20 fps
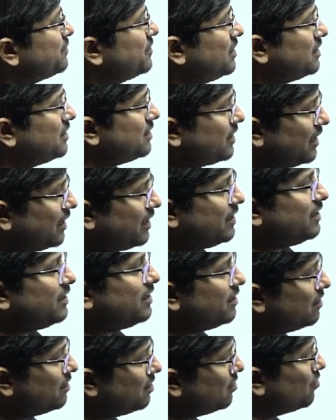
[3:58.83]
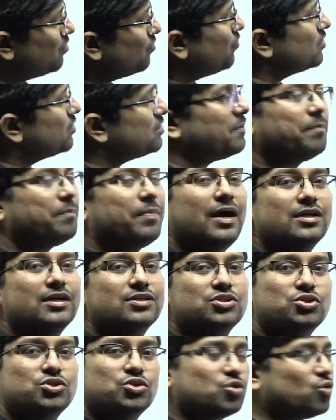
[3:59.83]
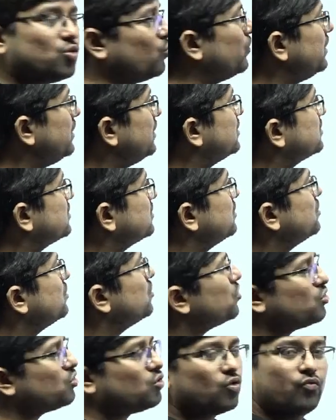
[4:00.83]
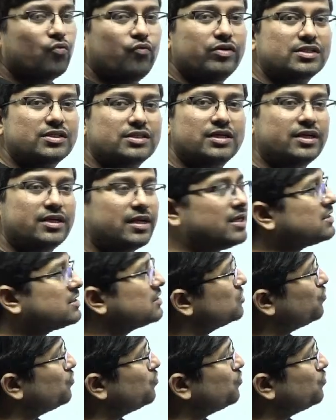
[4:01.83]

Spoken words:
been in Delhi for the past 2 weeks to visit his